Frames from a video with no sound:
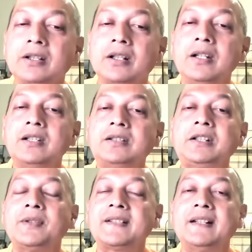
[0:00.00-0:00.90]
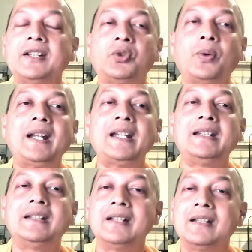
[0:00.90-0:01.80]
continuously
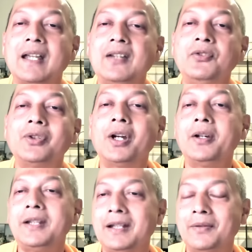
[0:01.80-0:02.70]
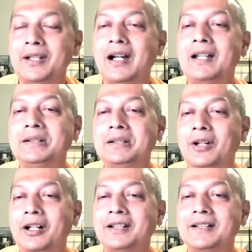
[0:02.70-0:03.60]
dwelling, enjoying Vedanta
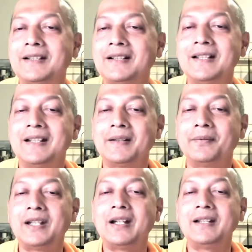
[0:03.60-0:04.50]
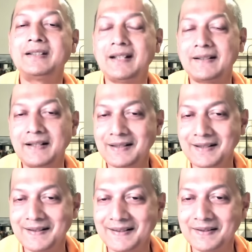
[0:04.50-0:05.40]
vakya, the Vedantic
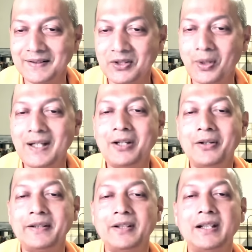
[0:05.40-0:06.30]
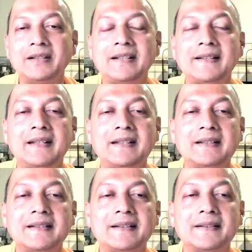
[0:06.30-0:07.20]
sentences, dwelling on the Vedantic
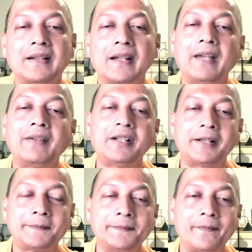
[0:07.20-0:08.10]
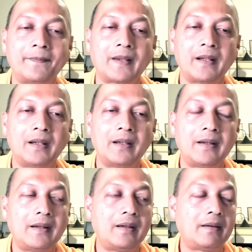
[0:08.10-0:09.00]
sentences, ever.
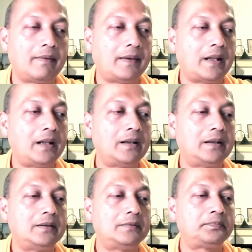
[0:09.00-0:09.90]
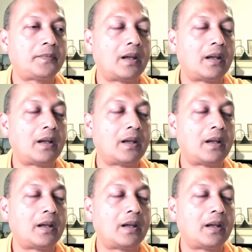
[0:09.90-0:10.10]
Then